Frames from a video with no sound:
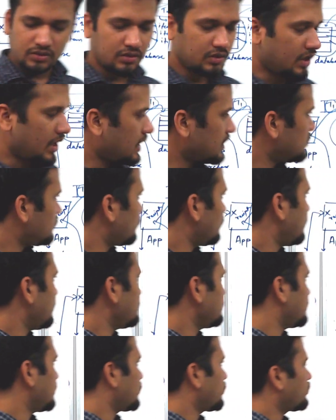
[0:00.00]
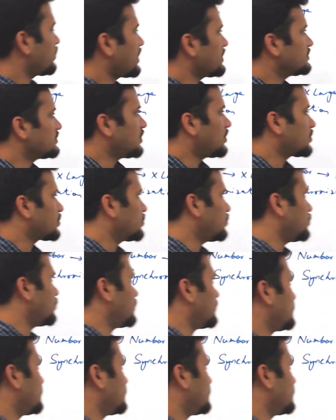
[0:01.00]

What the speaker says: actually synchronize our code?